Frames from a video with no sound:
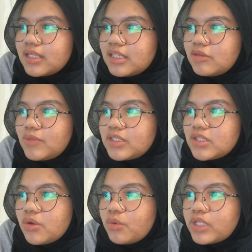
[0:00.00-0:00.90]
It
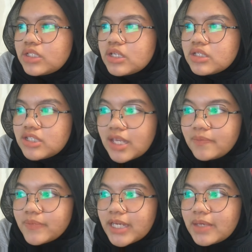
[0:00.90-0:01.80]
means wedge shape
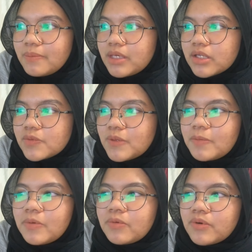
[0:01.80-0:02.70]
because
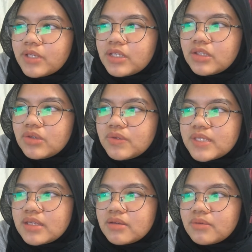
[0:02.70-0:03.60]
people wrote it
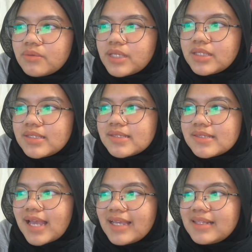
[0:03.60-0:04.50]
using a reed
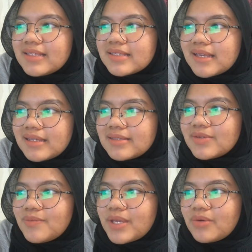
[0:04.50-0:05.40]
stylus cut
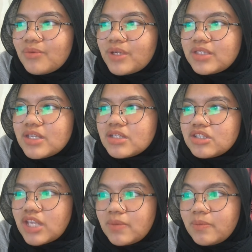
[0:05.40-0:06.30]
to make a wedge
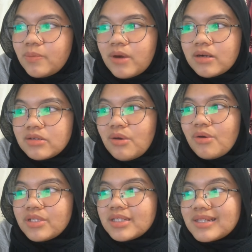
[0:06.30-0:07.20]
shape mark
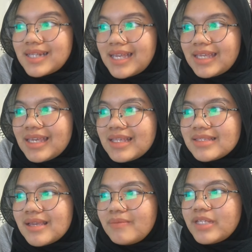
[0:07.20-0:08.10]
on a clay
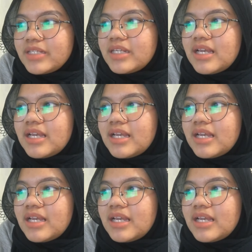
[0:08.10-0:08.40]
tablet.